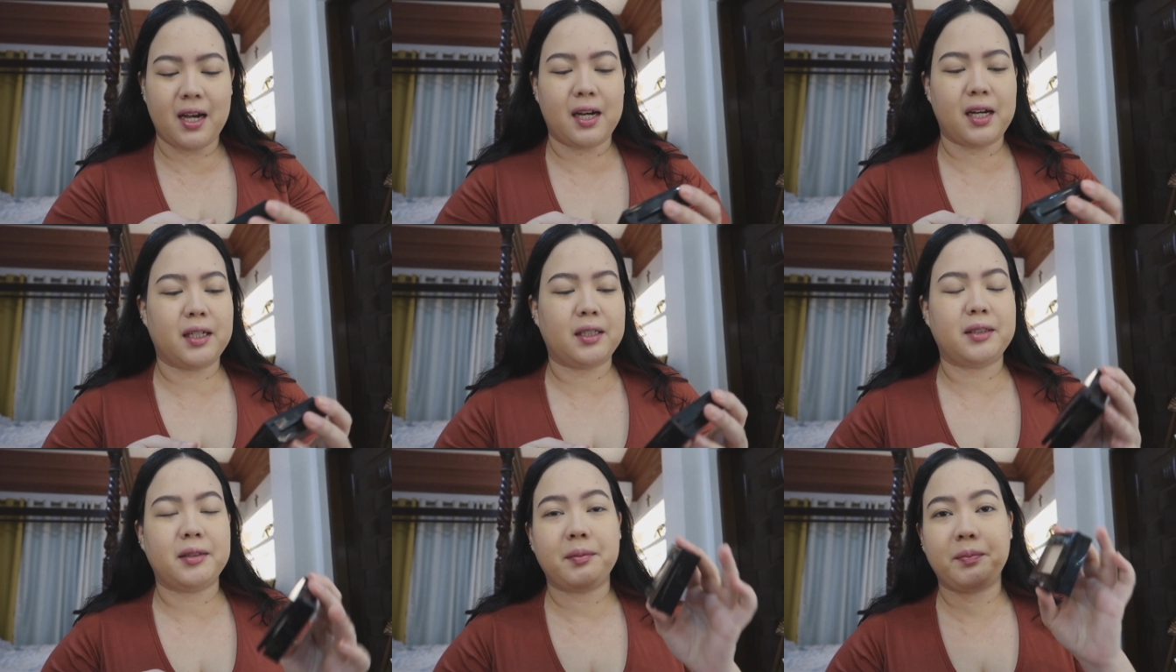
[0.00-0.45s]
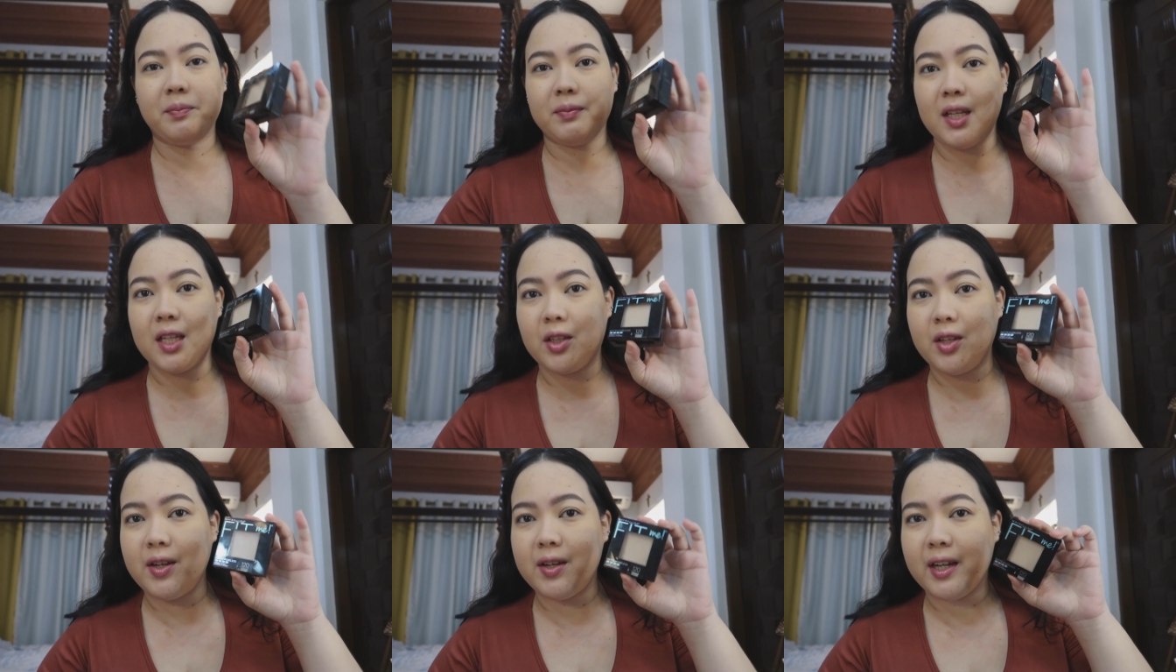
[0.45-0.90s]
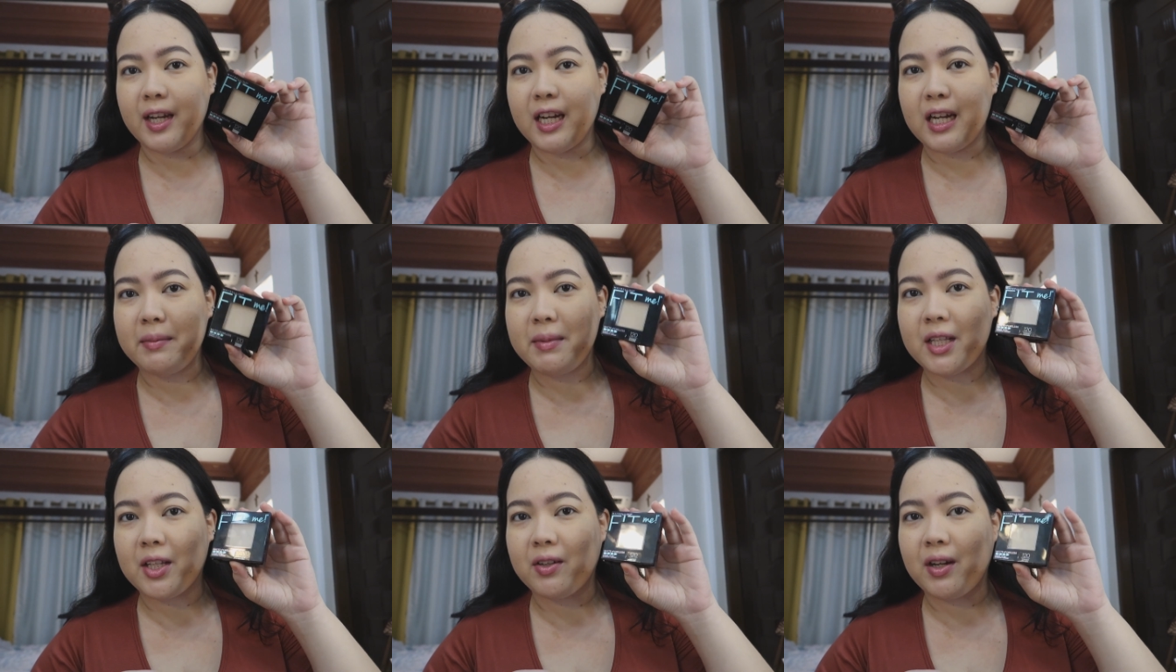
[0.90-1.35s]
Um, ito yung
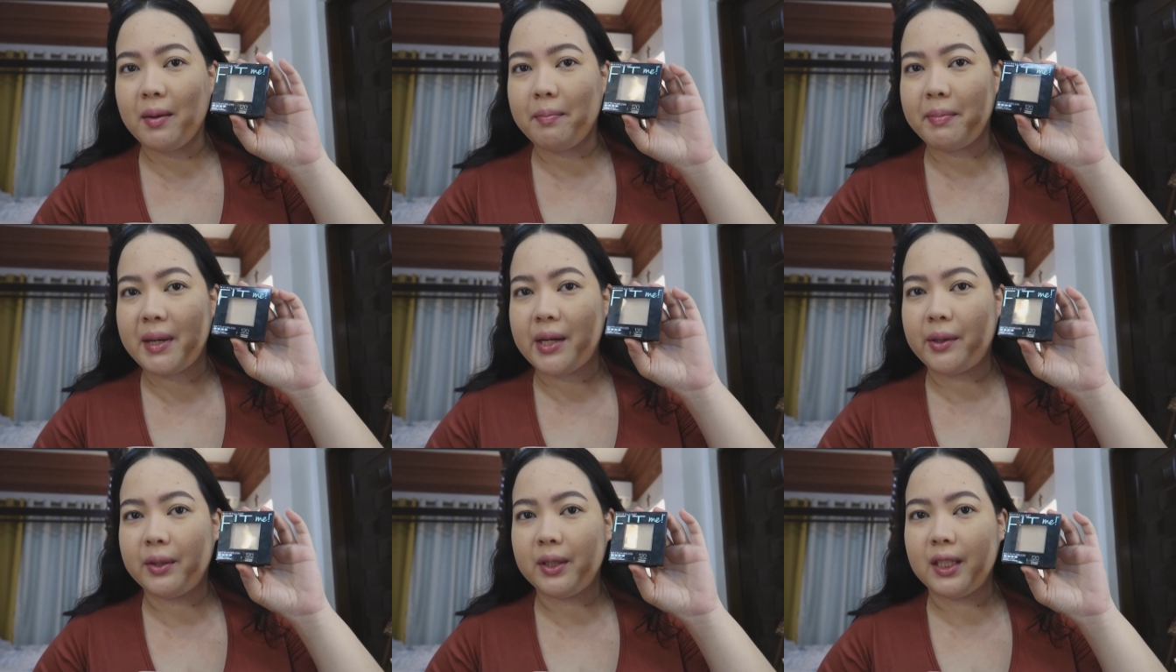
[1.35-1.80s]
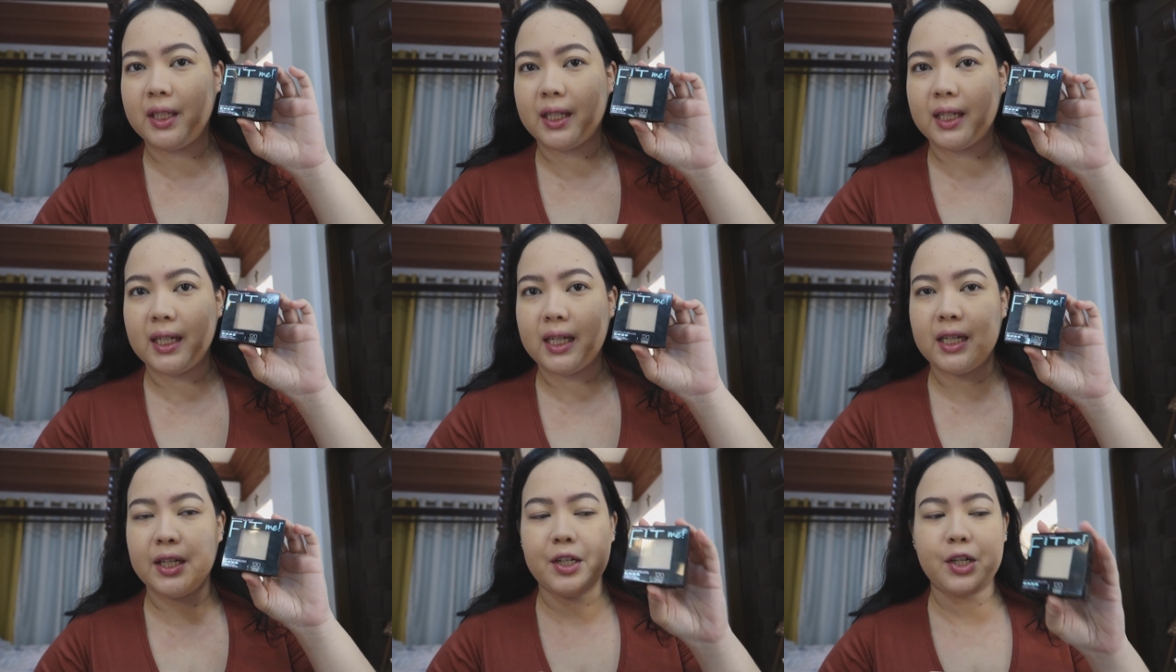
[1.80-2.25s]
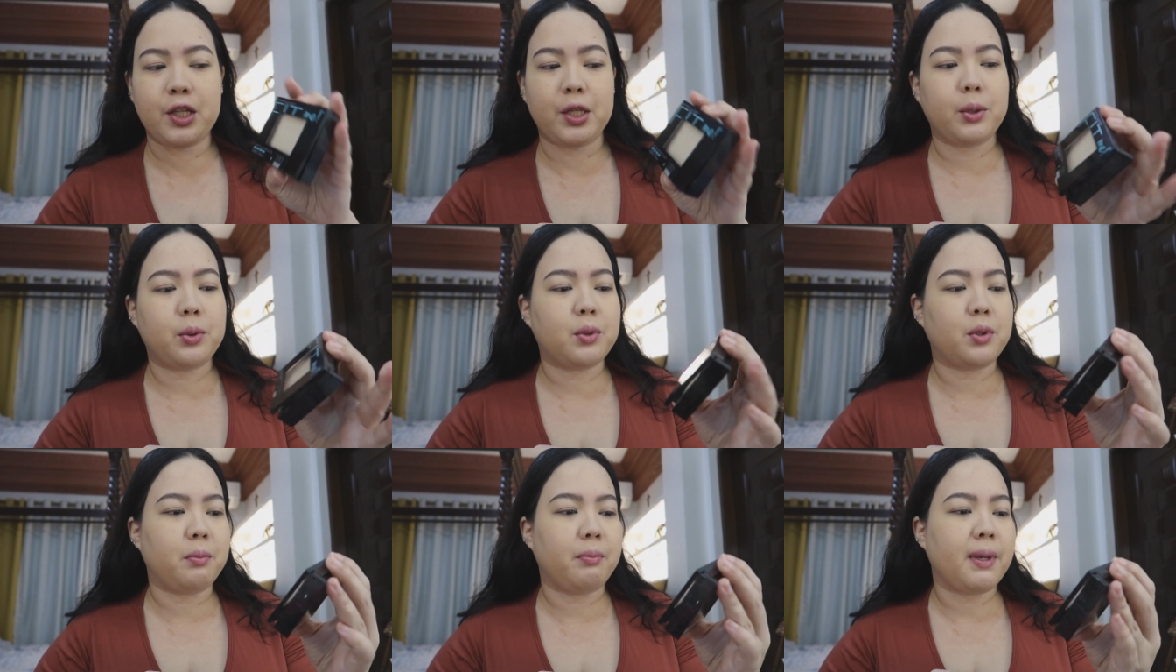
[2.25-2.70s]
ginamit ko na powder,
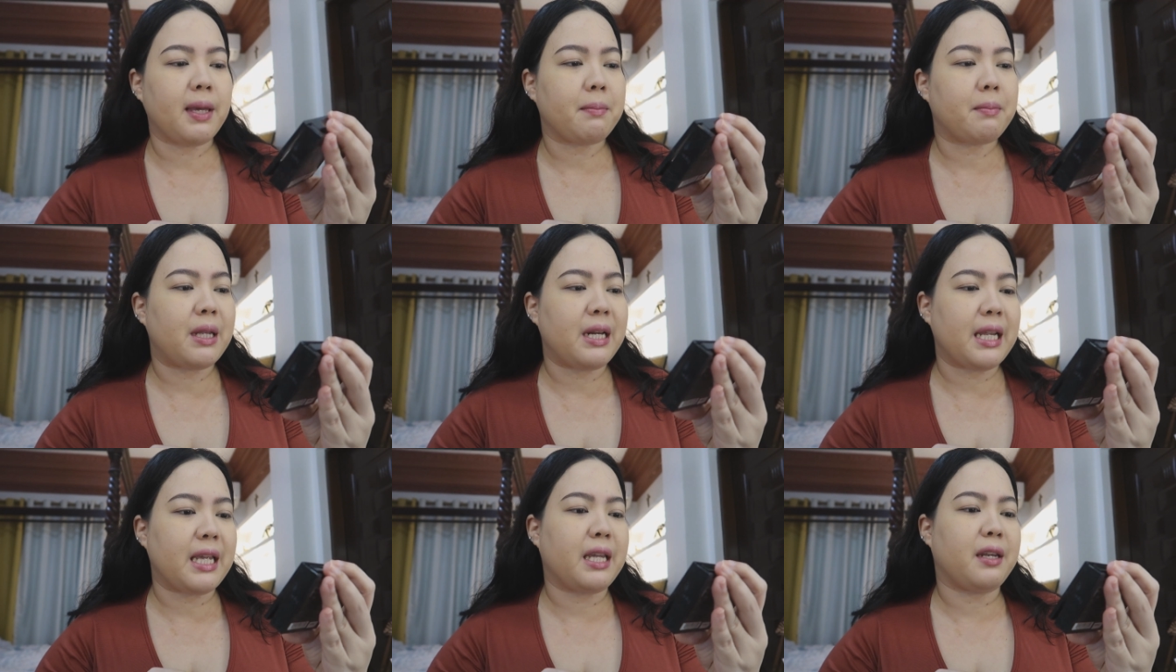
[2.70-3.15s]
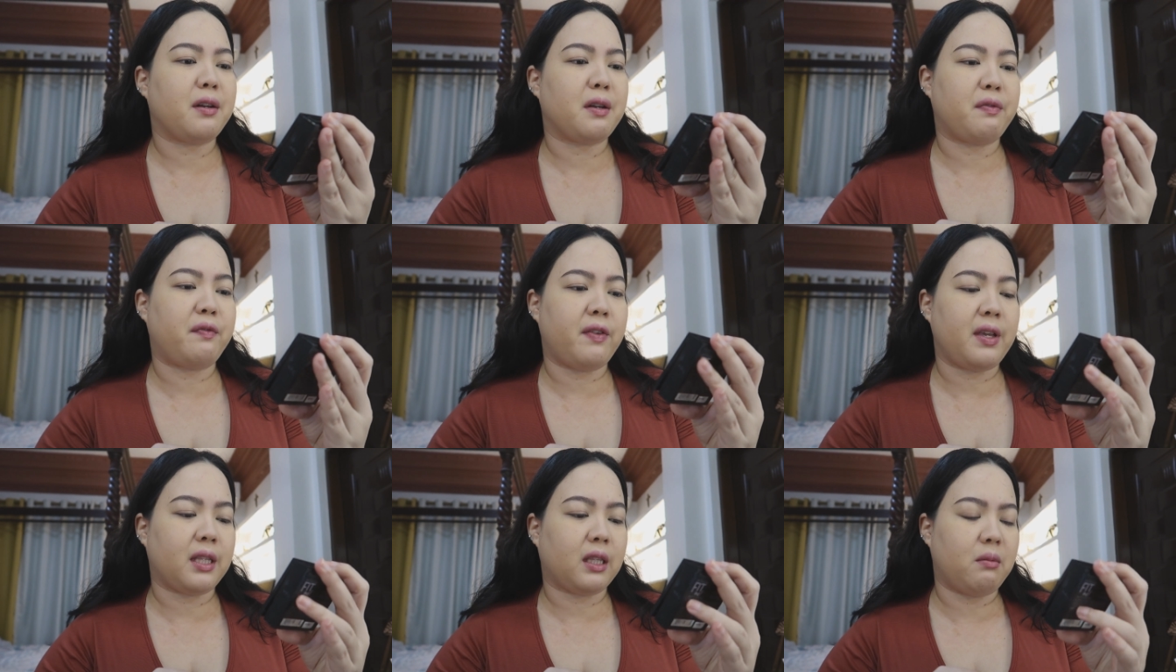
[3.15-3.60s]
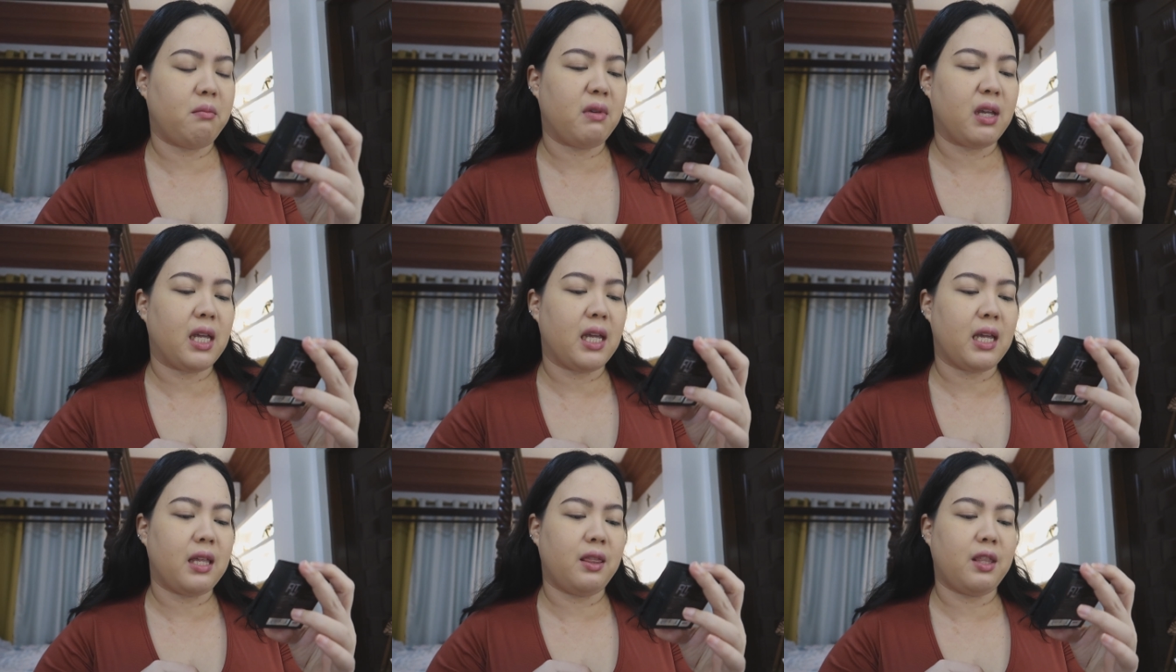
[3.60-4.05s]
yung Maybelline Fit
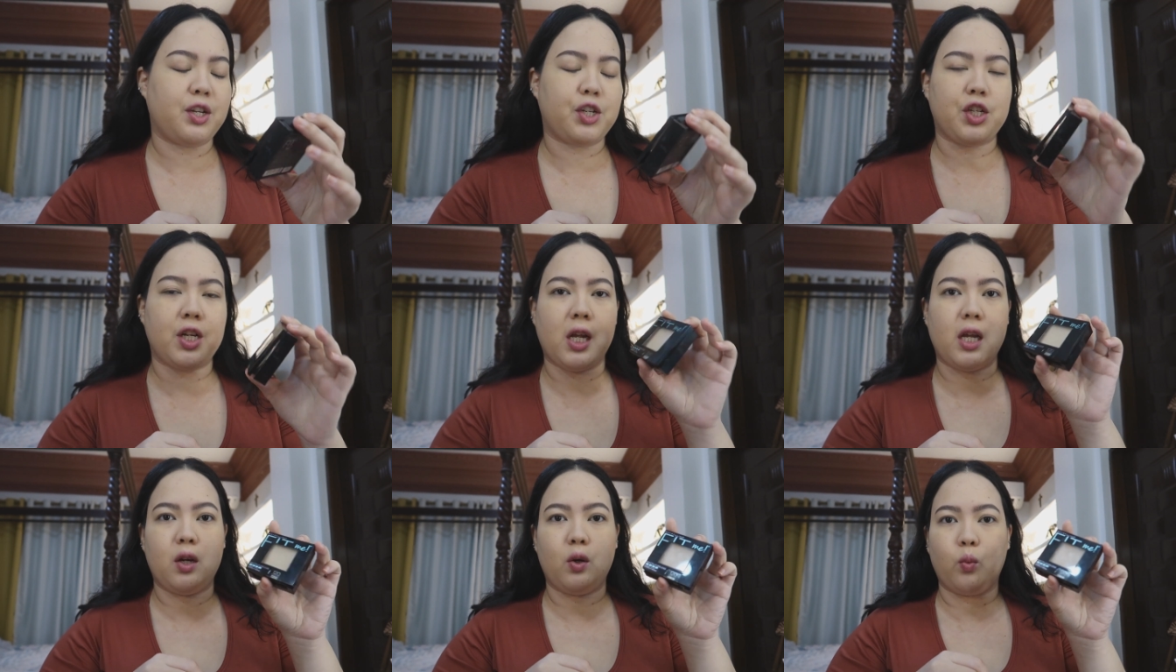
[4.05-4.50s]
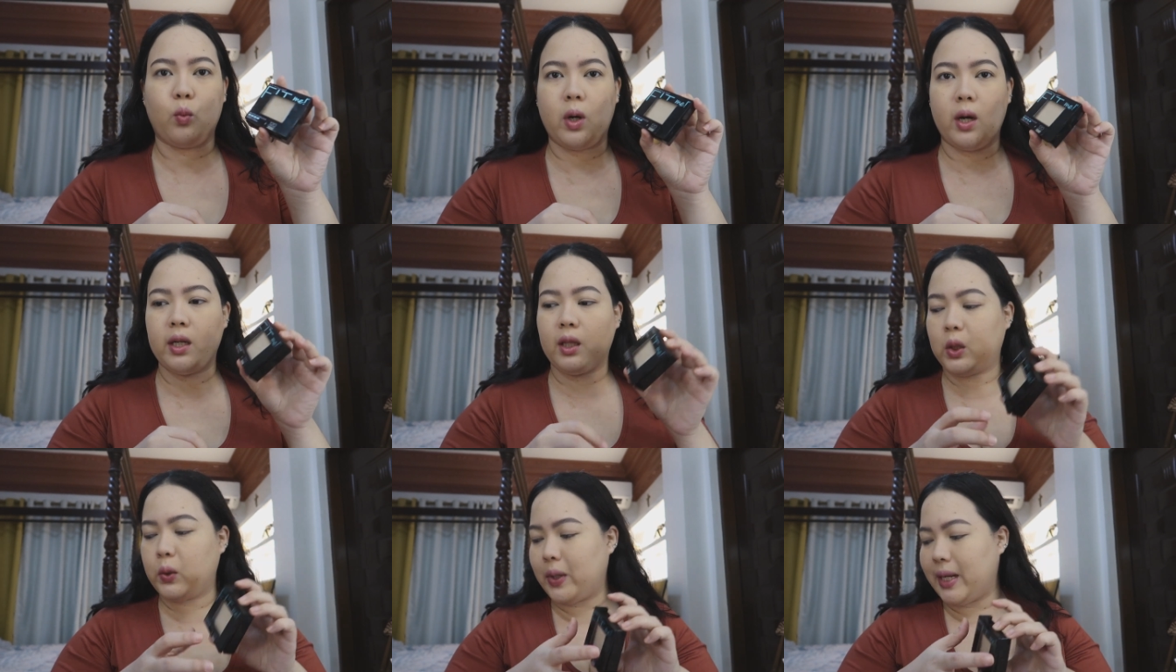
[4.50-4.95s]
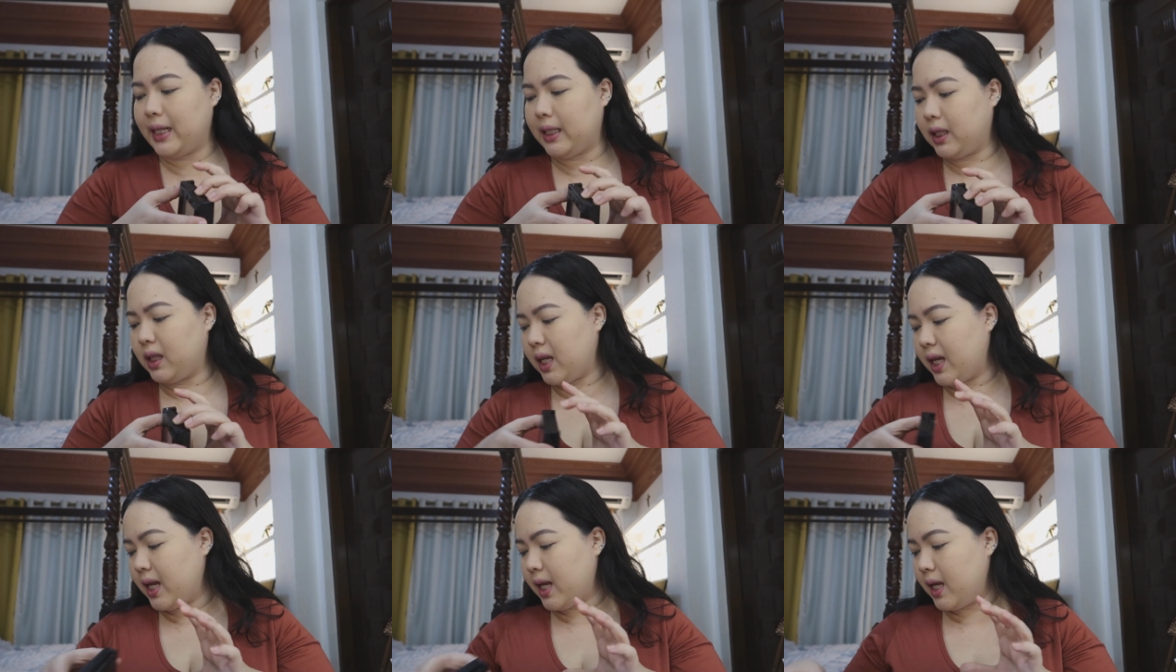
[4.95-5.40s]
Me in the shade one
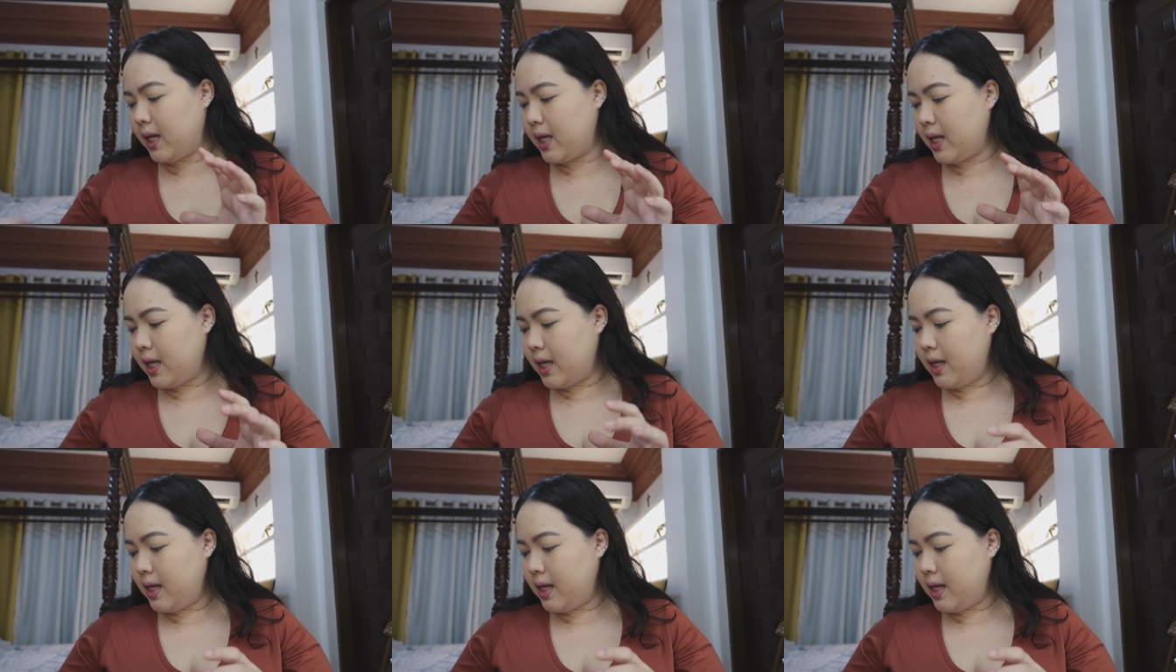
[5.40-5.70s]
twenty.